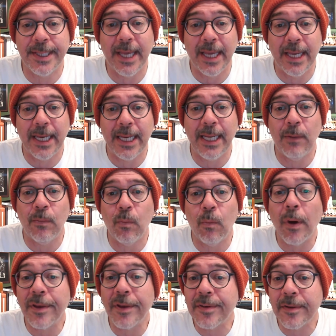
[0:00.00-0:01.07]
that he
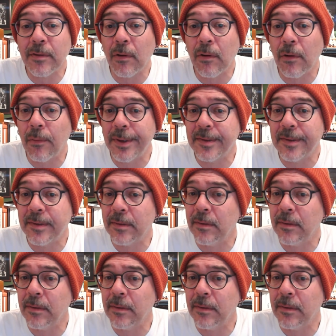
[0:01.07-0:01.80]
wasn't always